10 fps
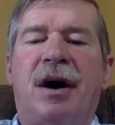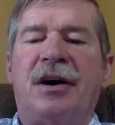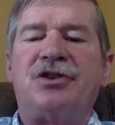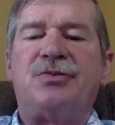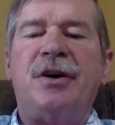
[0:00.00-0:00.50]

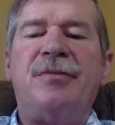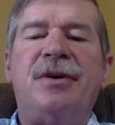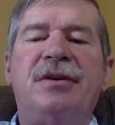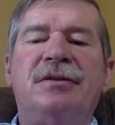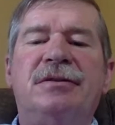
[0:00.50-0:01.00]
buyers may
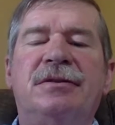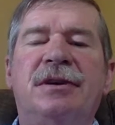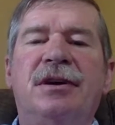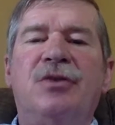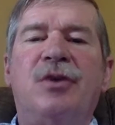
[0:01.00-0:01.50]
be
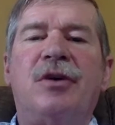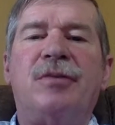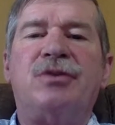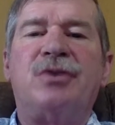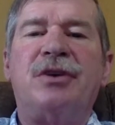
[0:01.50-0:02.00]
anywhere
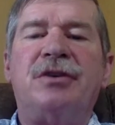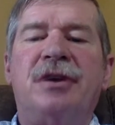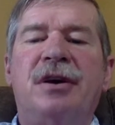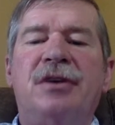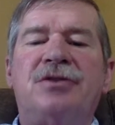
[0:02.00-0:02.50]
between